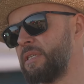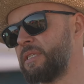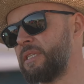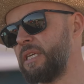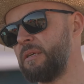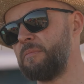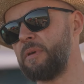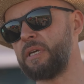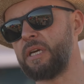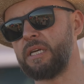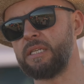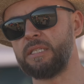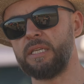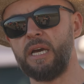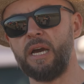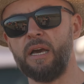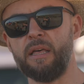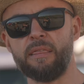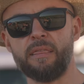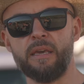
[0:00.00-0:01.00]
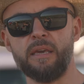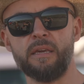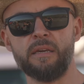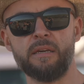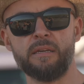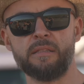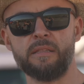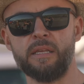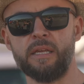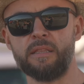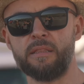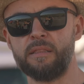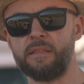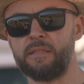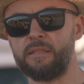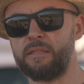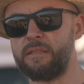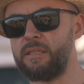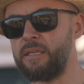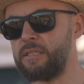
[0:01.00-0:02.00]
championship I think that
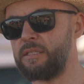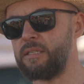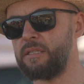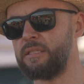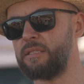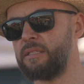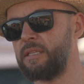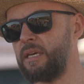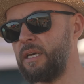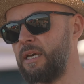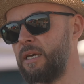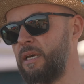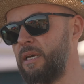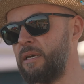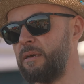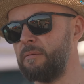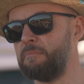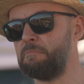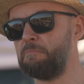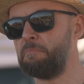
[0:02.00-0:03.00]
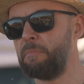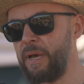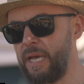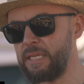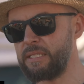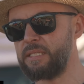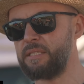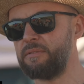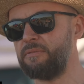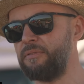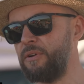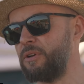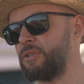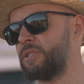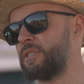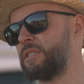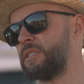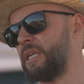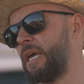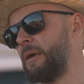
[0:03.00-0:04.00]
this is the best
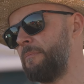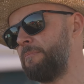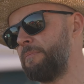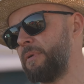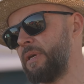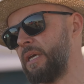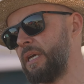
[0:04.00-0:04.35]
first step